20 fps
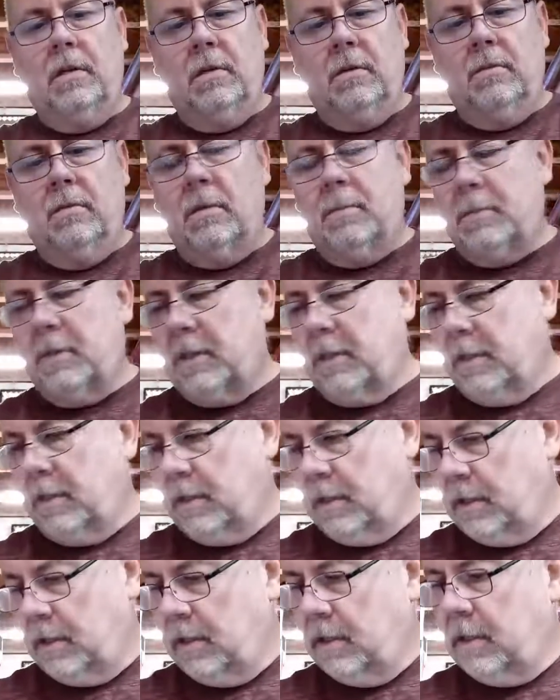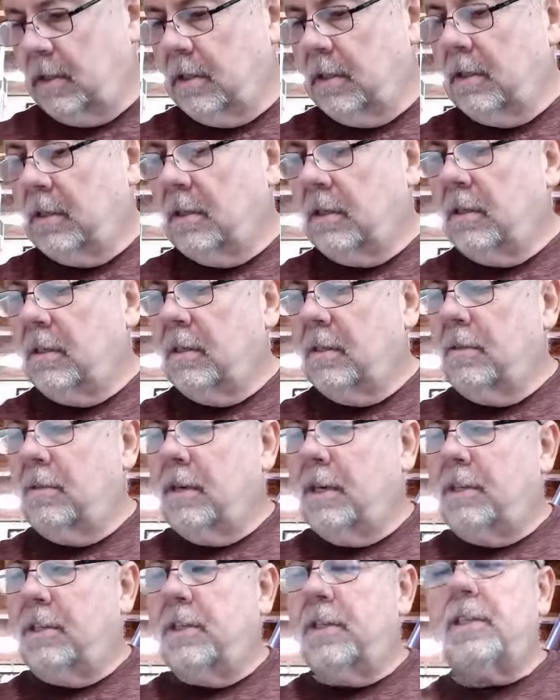whoops. Oh,
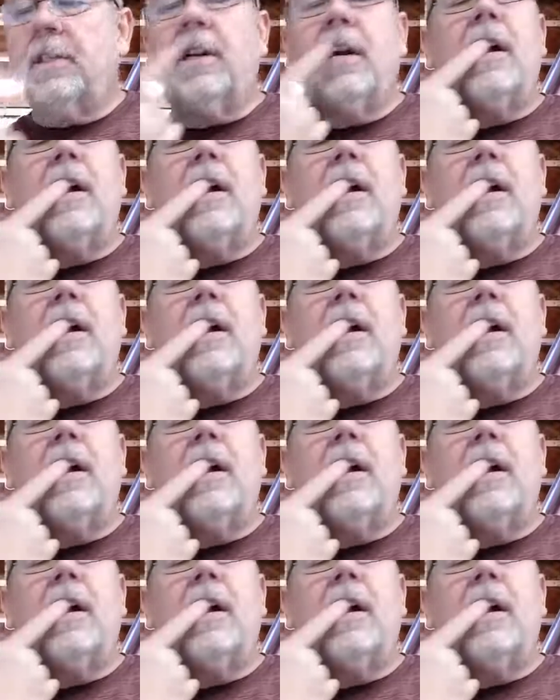I just